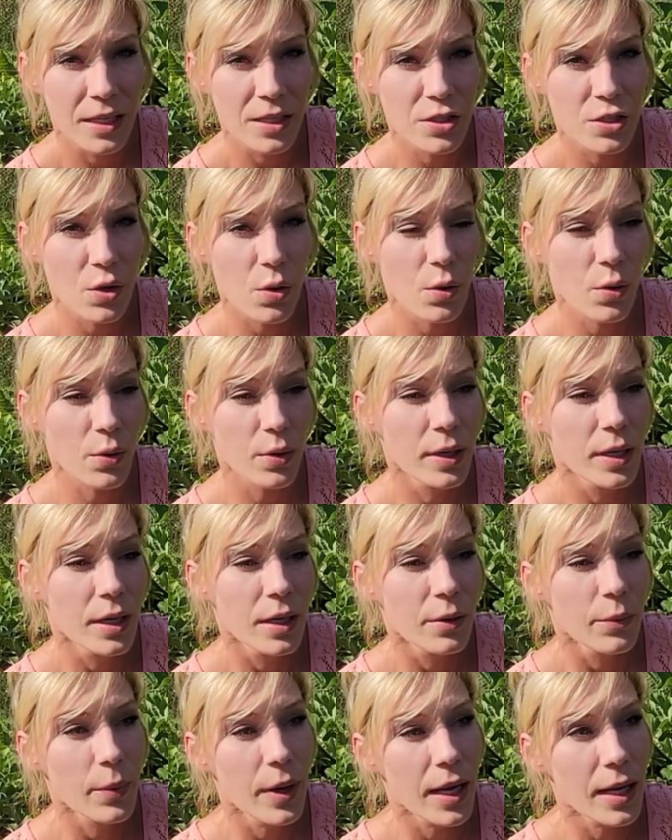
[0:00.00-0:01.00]
So
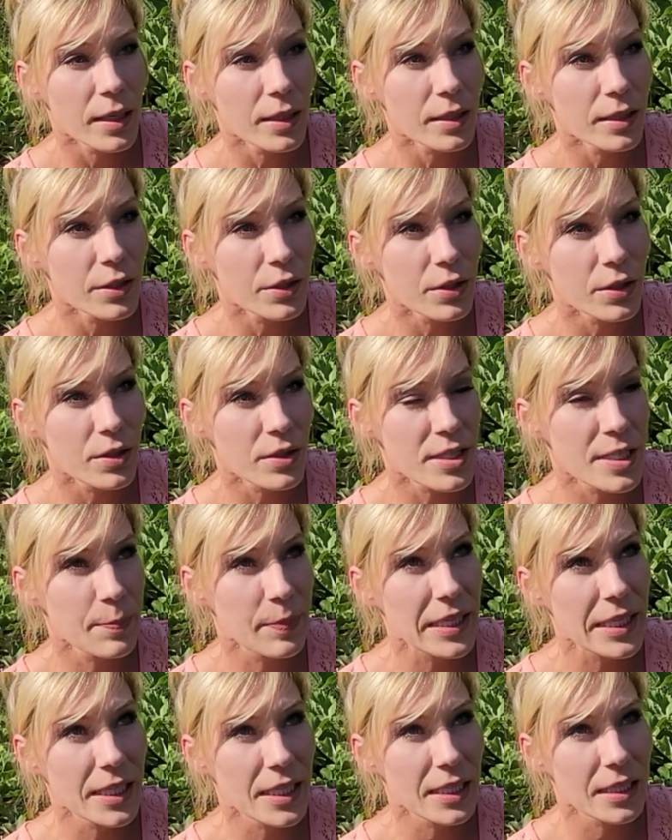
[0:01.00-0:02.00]
when you're
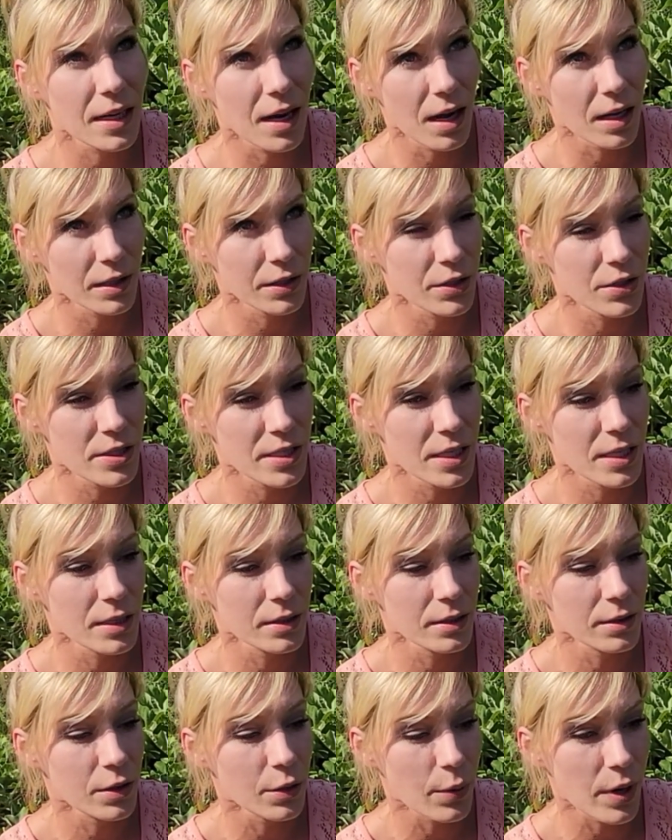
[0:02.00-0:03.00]
speaking colors
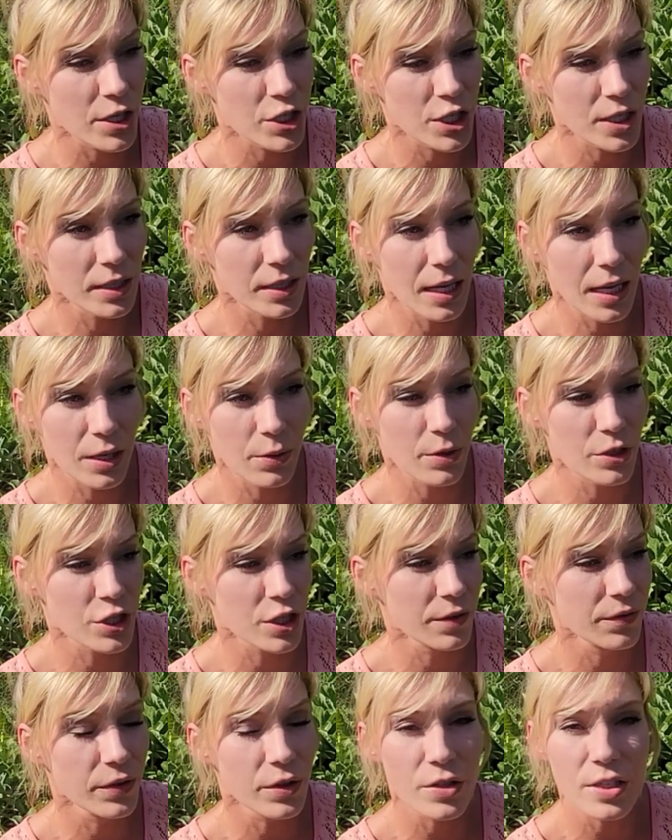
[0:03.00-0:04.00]
in the Russian language,
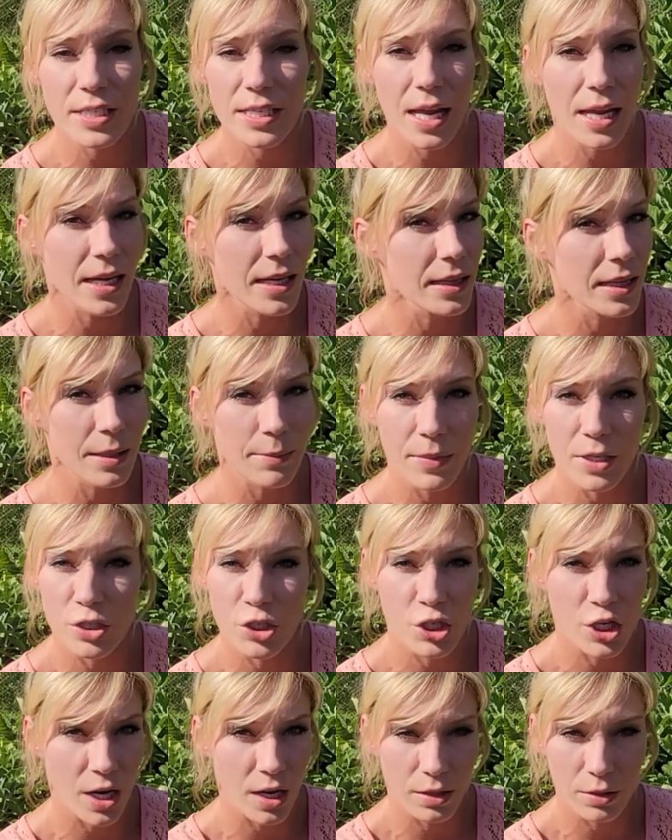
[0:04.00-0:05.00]
if you're saying them
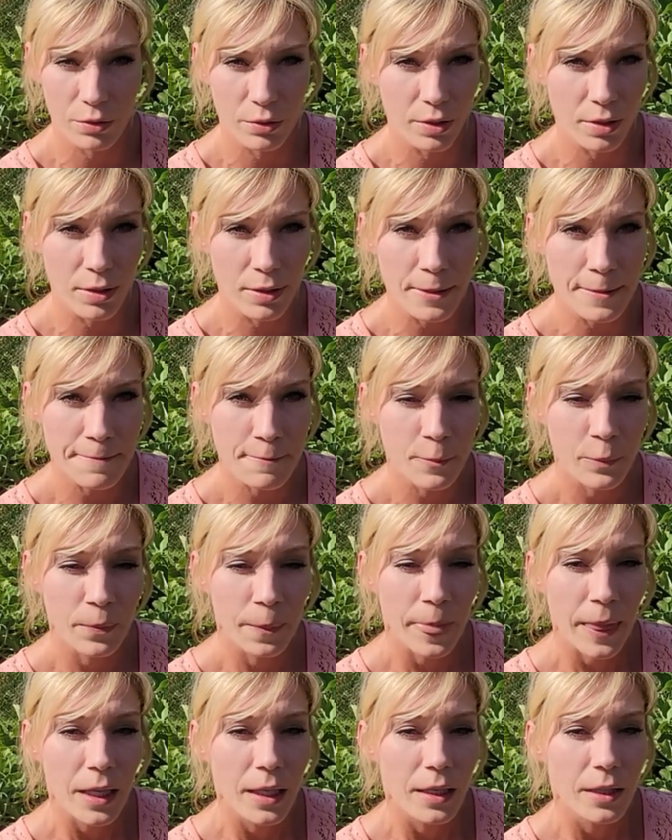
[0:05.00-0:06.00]
in general,
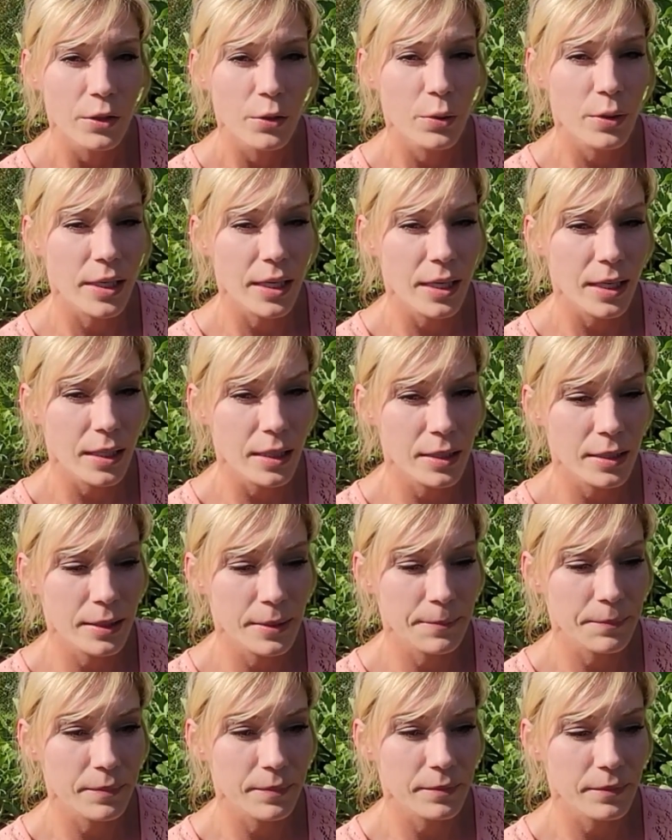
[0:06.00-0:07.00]
you
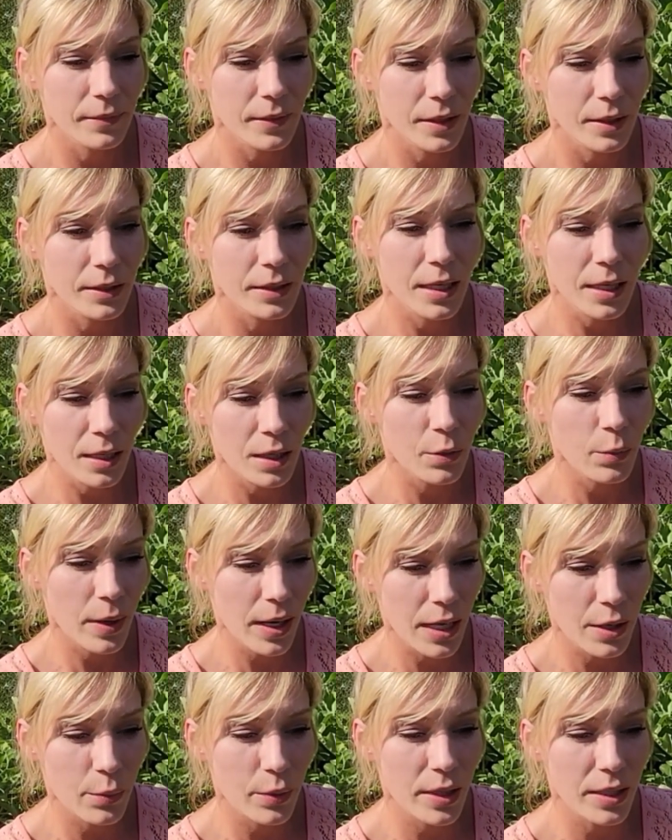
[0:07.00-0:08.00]
can get
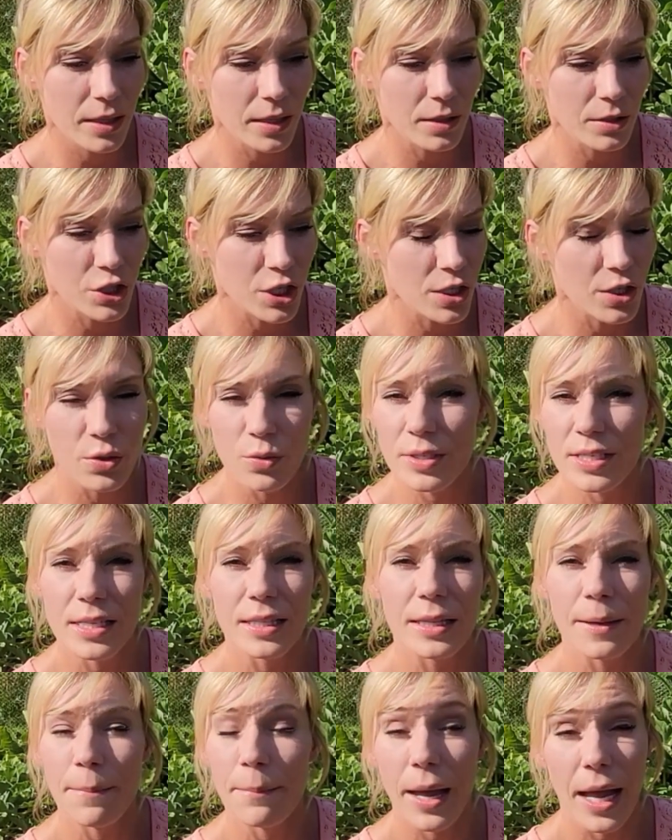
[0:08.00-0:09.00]
away with just
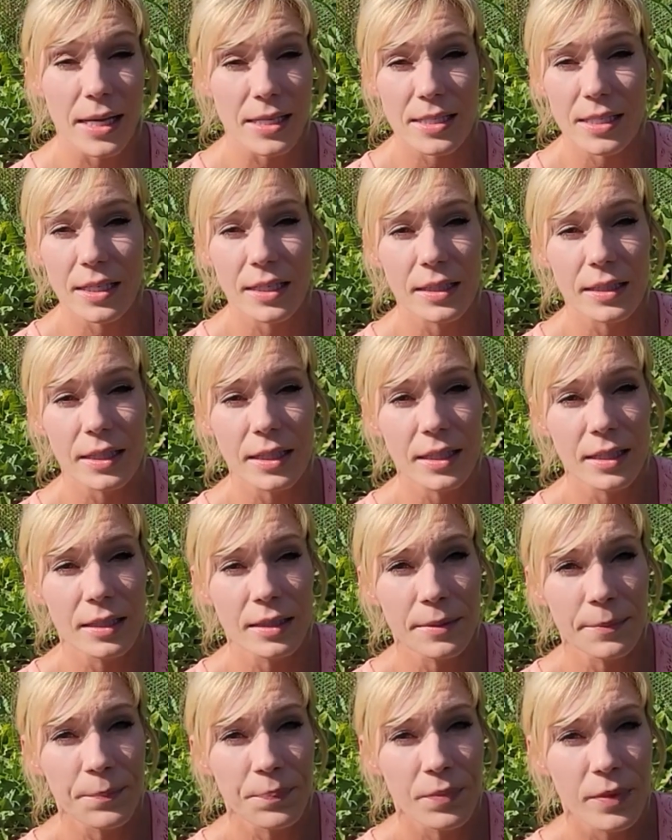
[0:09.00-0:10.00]
using the
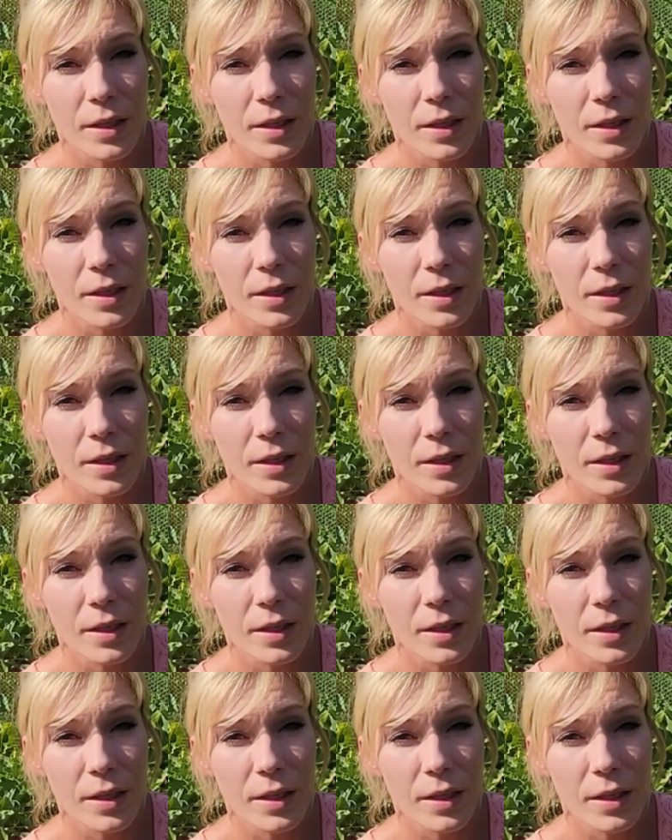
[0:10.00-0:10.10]
masculine